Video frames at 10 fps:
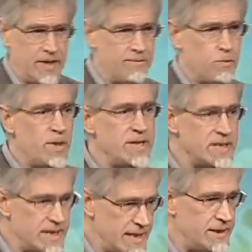If we
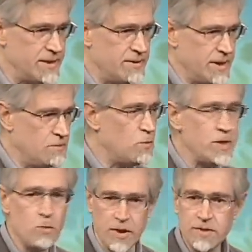needed them,
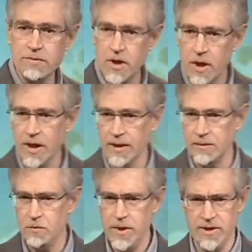we would have
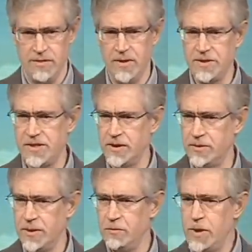gone. We love our
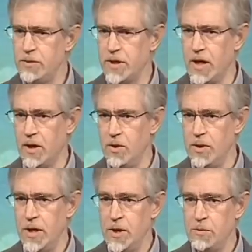children, we would
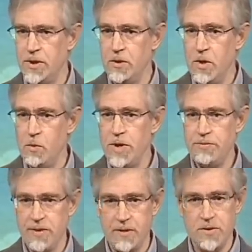go, but we
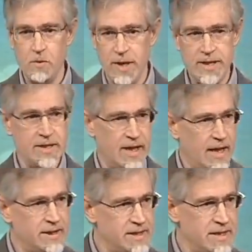found a way to
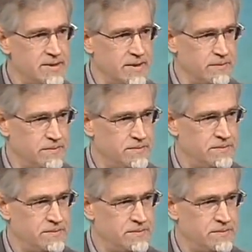not need them.